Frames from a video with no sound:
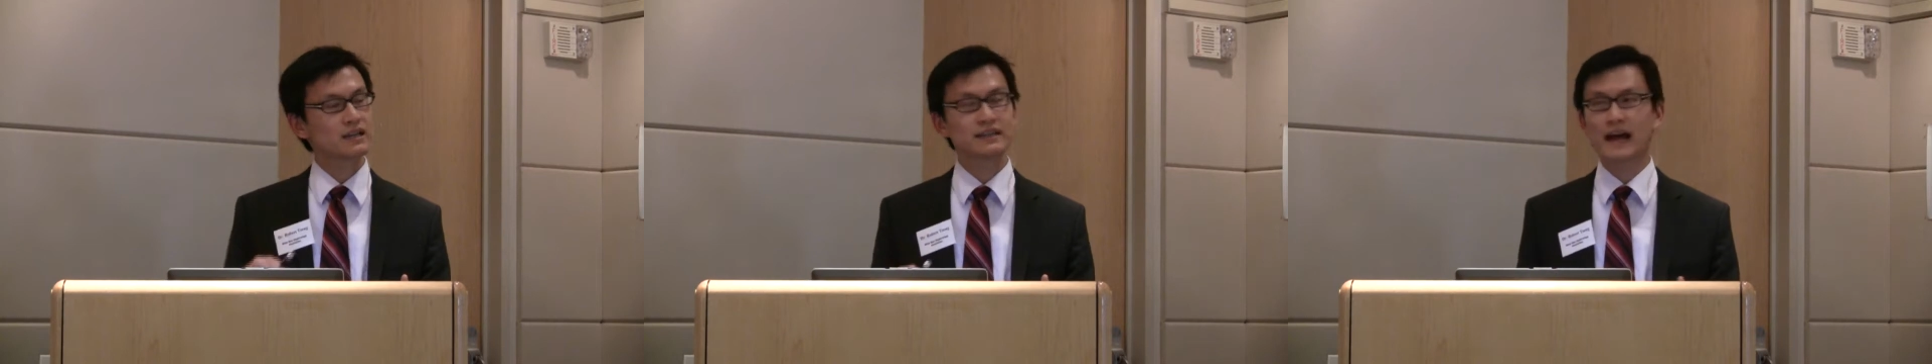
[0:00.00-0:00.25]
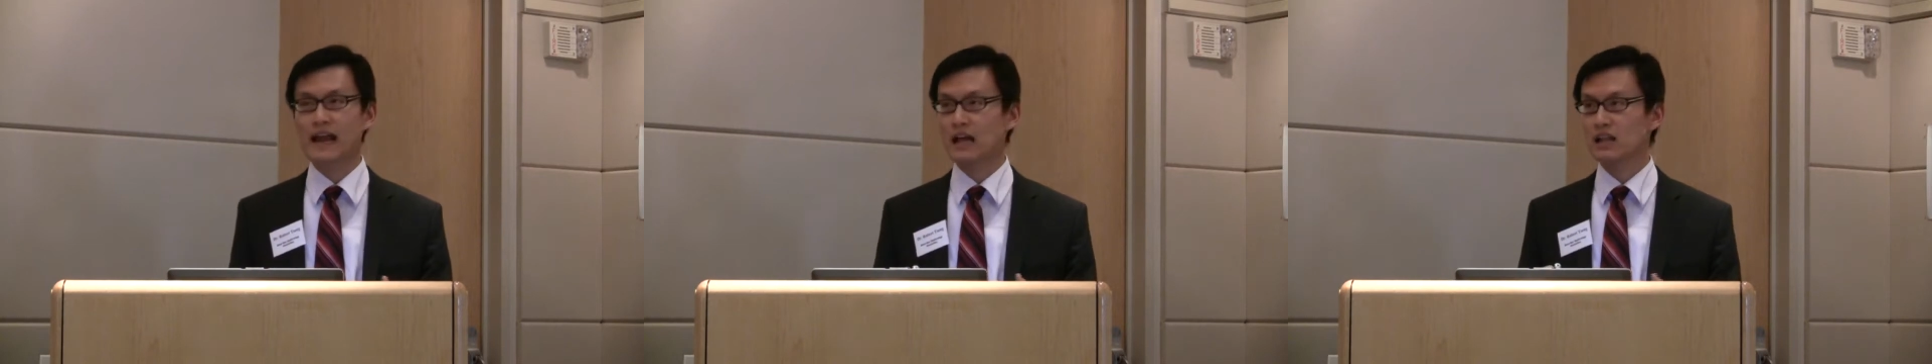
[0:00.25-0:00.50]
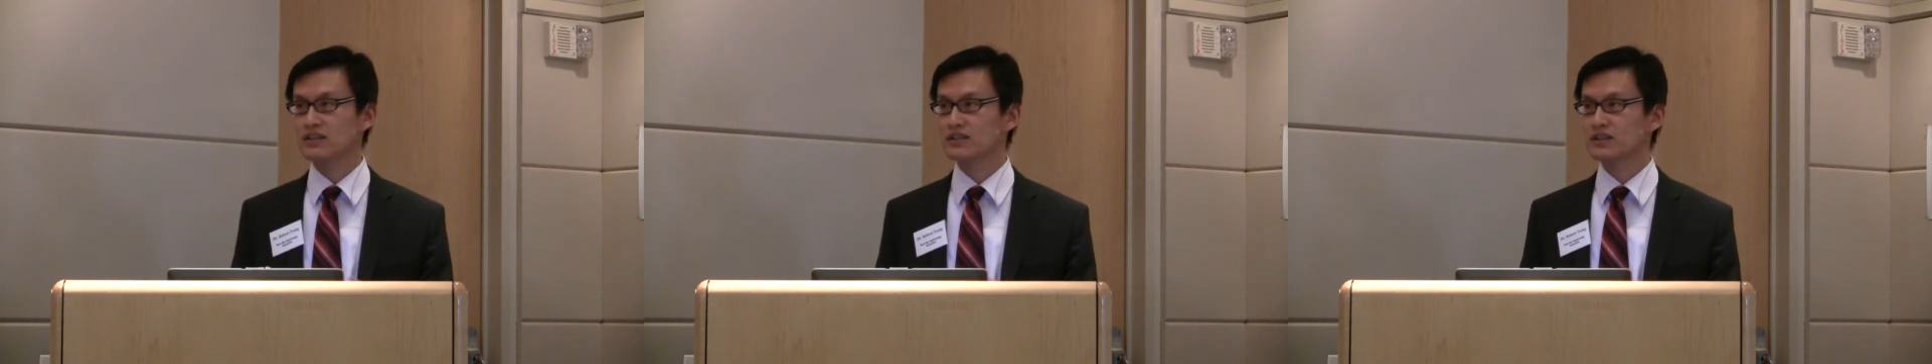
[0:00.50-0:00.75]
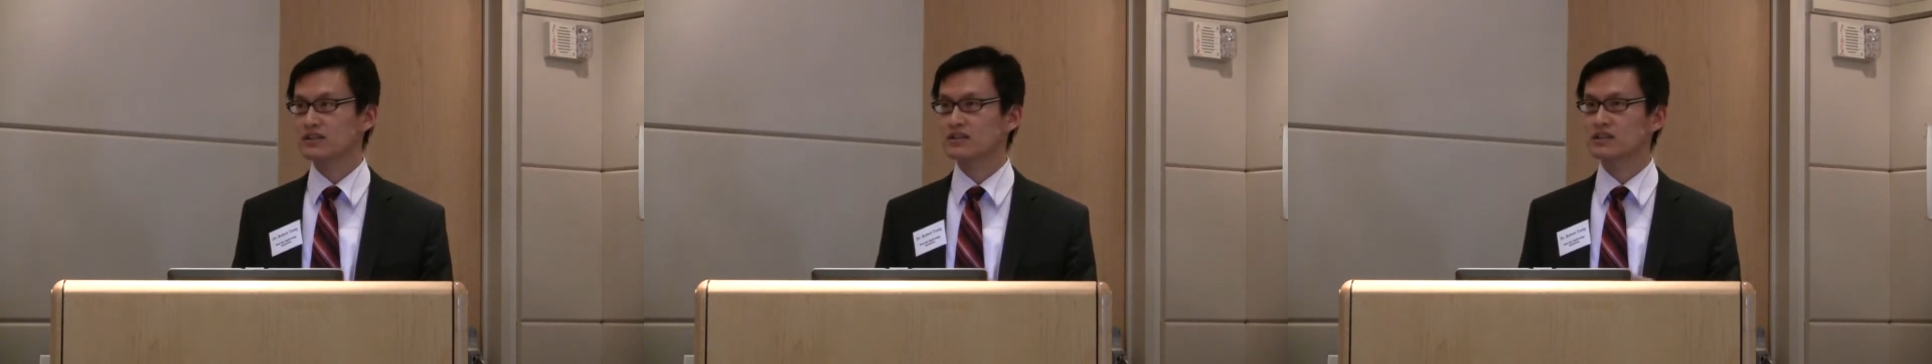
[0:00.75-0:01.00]

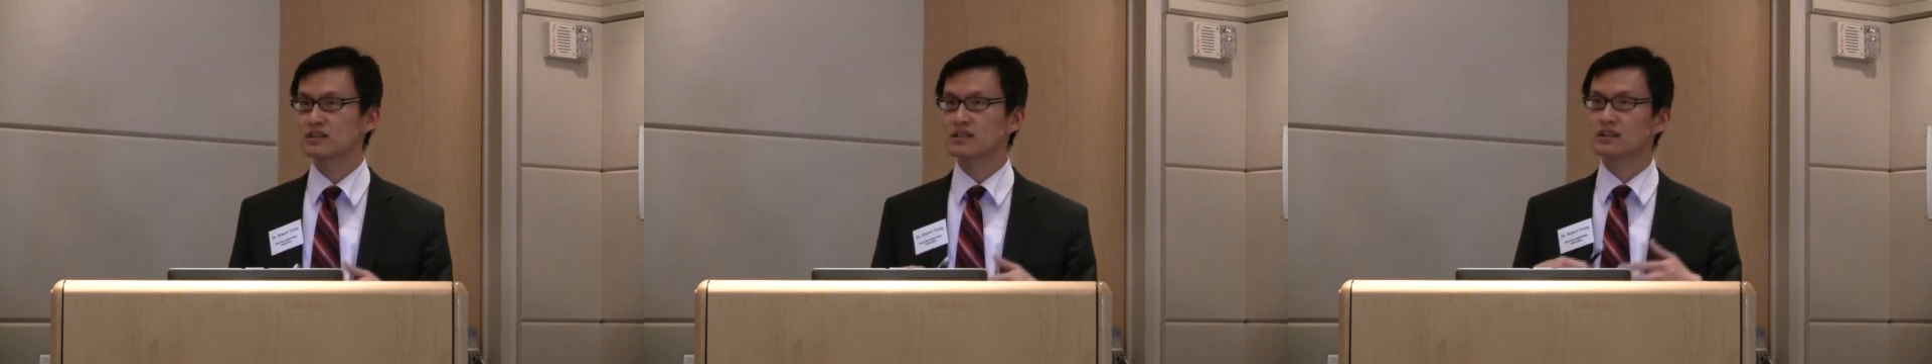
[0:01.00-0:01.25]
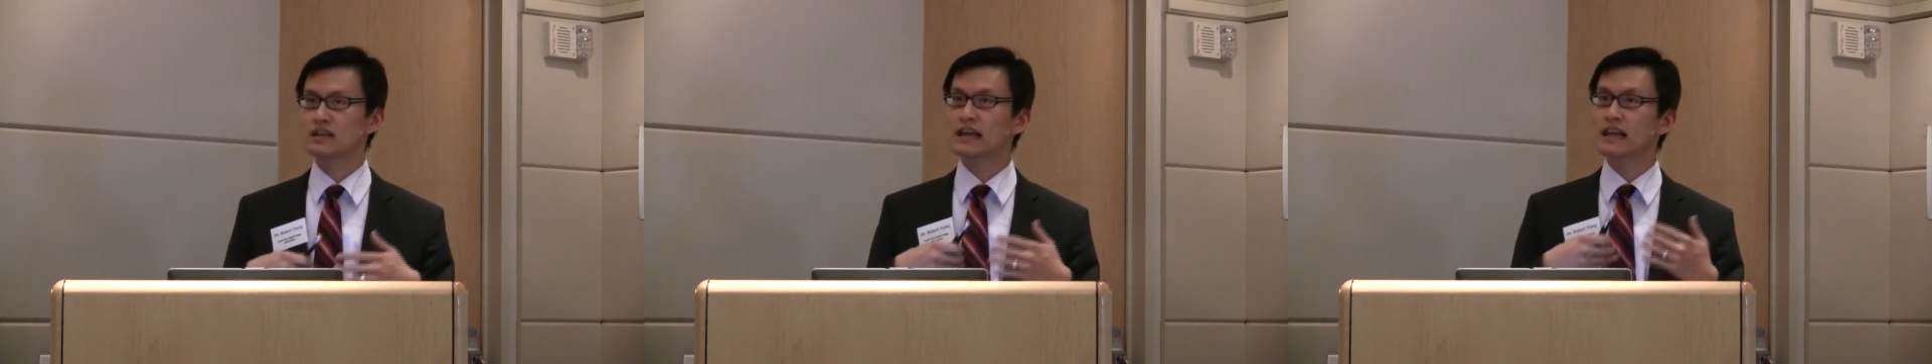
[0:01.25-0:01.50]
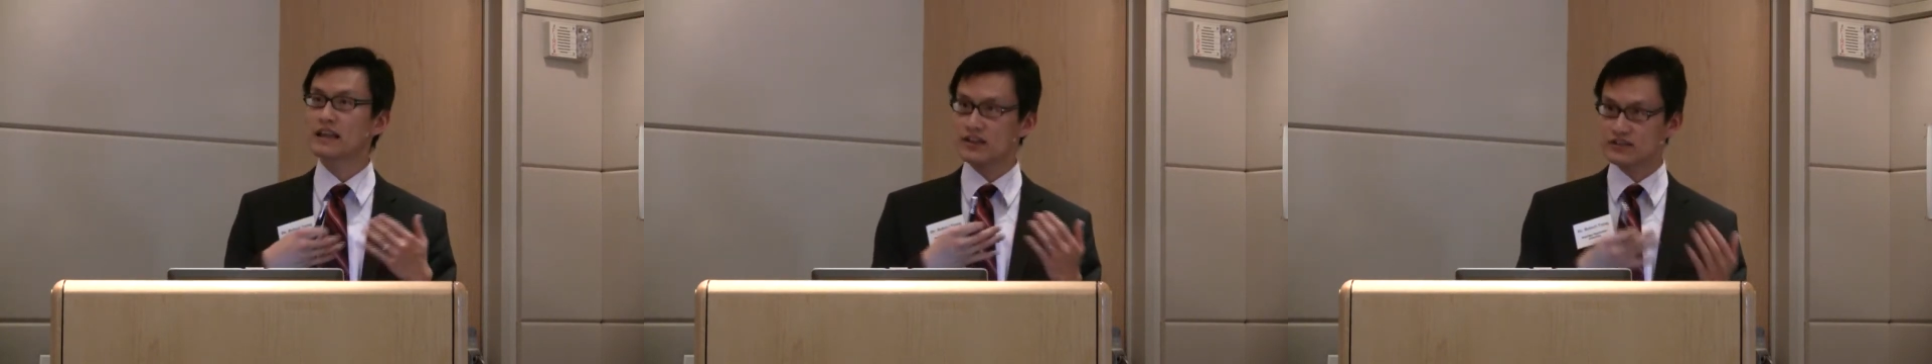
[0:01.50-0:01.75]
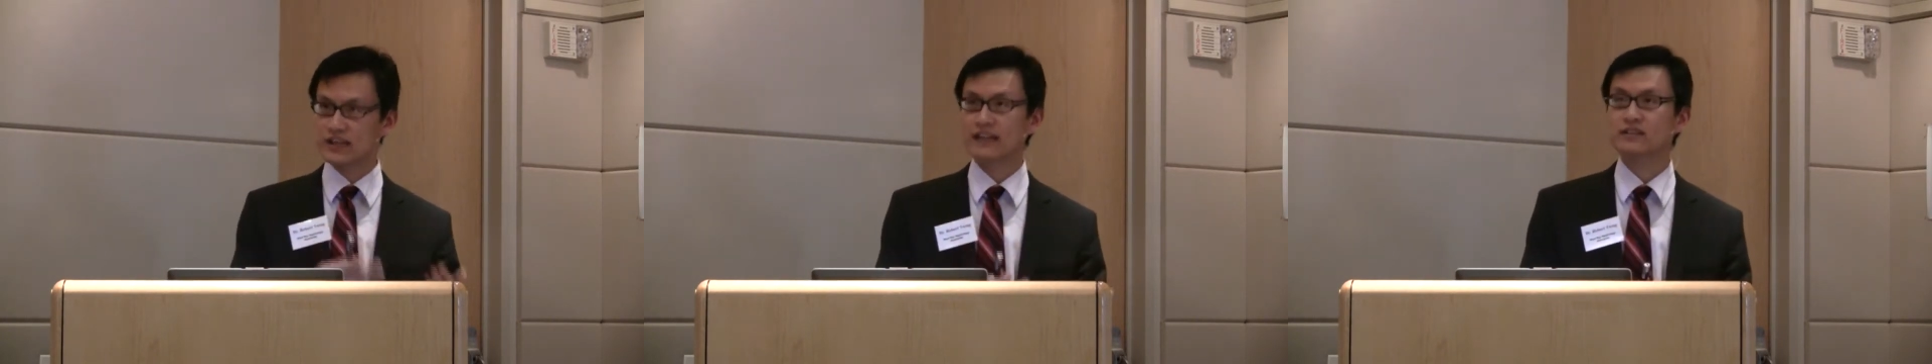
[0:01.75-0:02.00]
dialysis in the
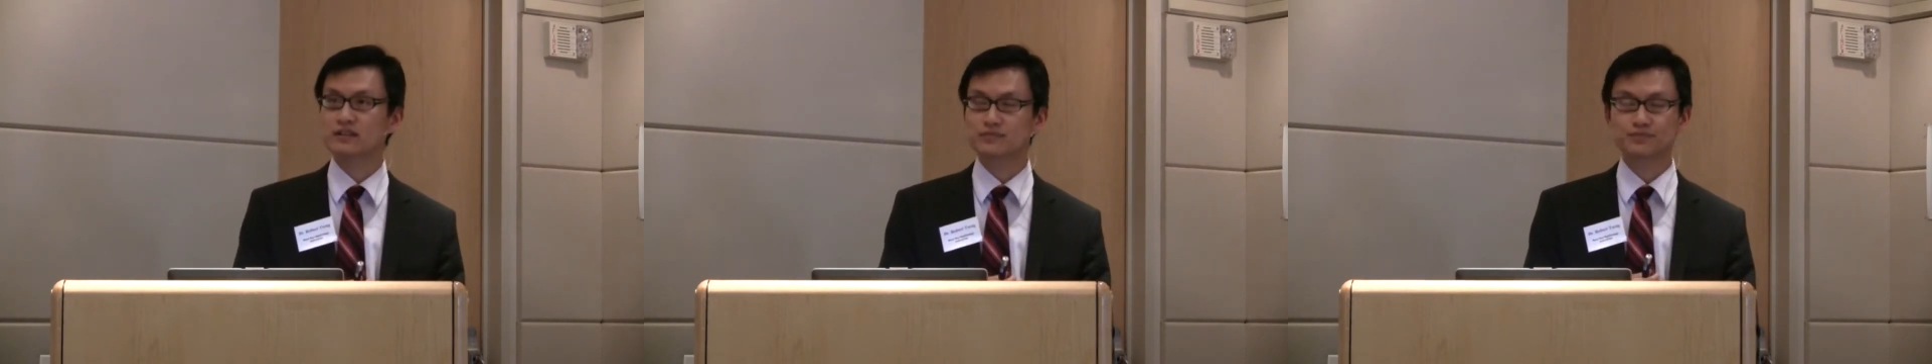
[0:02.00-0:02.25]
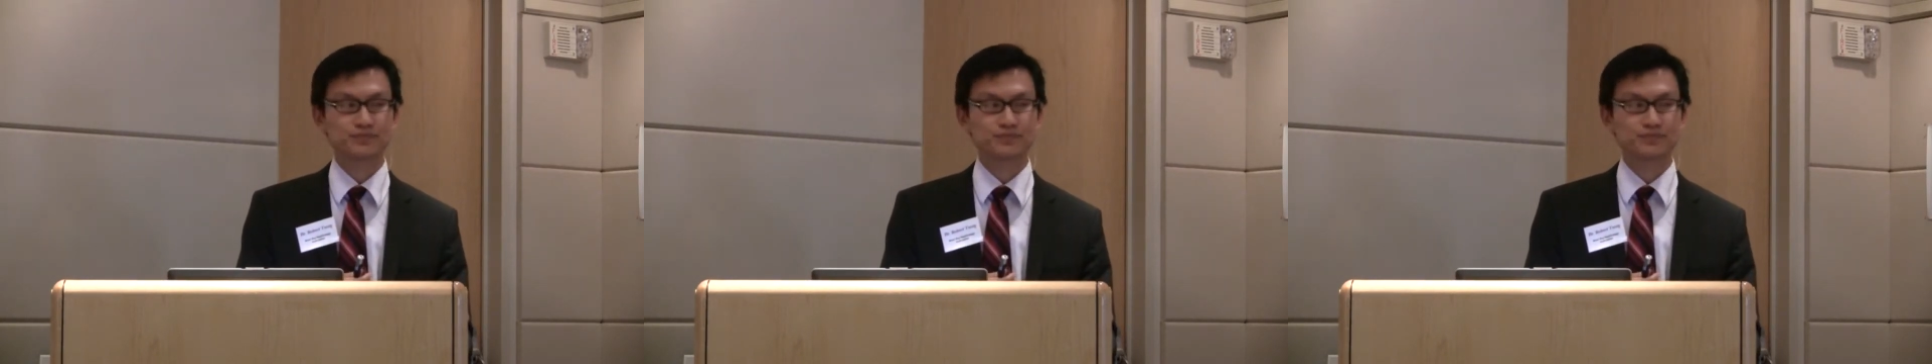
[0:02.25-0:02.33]
center.